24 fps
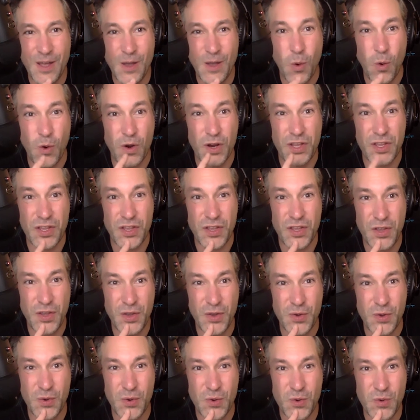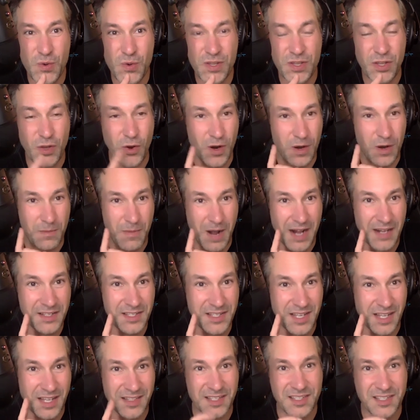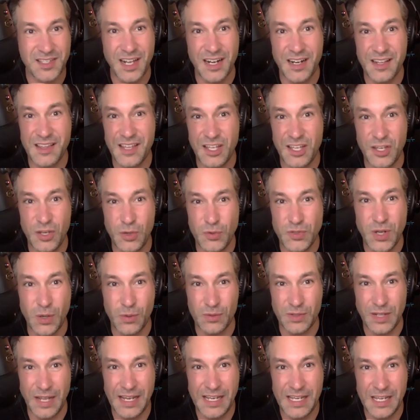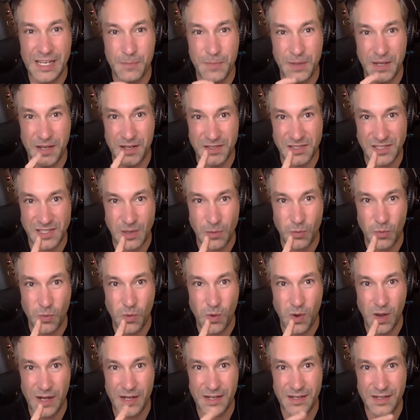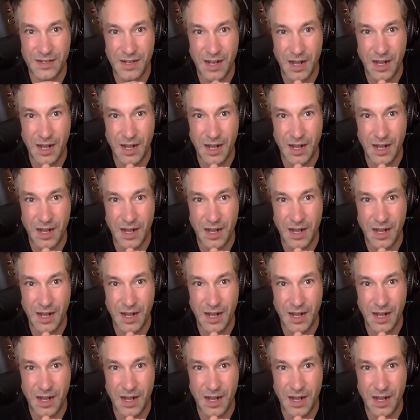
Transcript: Or your mindset decided that you don't like it because someone